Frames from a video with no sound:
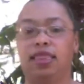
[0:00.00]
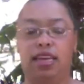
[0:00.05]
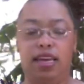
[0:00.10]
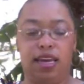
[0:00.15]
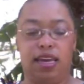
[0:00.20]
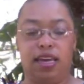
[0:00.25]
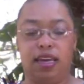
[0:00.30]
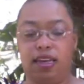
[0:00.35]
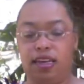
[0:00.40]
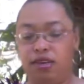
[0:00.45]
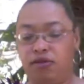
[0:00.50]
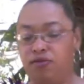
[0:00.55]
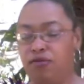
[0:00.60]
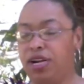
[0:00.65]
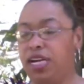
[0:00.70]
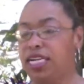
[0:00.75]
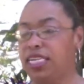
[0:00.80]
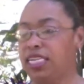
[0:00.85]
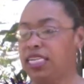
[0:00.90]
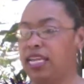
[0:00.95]
the
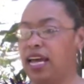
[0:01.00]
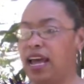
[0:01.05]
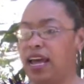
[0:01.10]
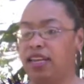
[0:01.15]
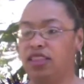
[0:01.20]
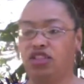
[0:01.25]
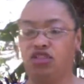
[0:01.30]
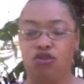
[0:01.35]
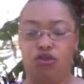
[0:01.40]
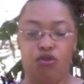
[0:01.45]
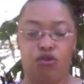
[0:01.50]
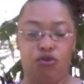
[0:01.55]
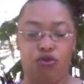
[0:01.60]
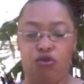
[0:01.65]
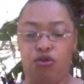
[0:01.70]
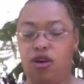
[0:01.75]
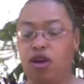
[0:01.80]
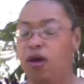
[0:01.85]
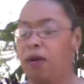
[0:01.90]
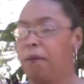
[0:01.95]
real estate,
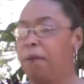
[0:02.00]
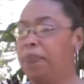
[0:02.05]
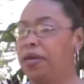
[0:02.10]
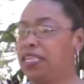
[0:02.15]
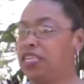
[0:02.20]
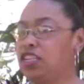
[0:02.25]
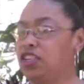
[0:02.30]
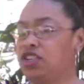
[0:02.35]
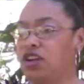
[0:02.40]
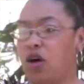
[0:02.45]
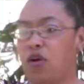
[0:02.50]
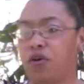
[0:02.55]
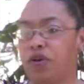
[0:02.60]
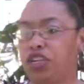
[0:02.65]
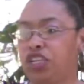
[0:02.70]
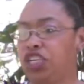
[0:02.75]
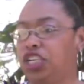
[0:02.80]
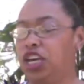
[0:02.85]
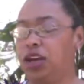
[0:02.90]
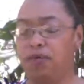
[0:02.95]
to business
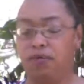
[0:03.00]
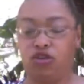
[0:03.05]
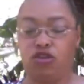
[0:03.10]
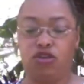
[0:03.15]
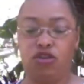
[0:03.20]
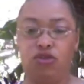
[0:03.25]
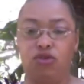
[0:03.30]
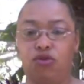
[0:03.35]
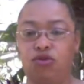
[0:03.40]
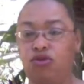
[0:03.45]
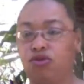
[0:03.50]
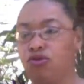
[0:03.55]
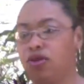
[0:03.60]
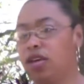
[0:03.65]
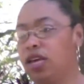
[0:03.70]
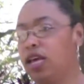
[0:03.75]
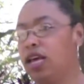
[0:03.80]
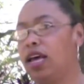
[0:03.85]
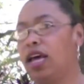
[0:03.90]
ownership, to